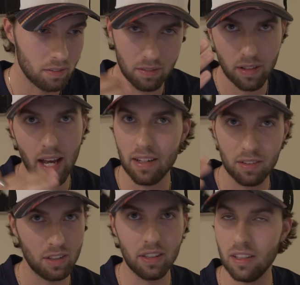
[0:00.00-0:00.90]
not
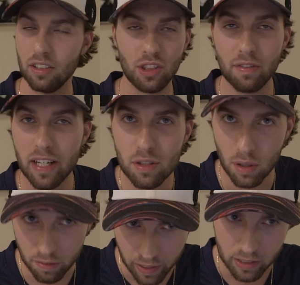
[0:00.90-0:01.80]
achieve any sort
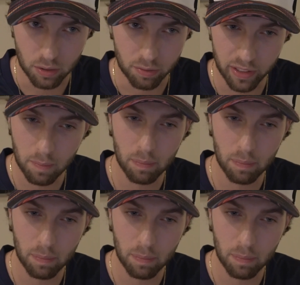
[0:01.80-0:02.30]
of financial freedom,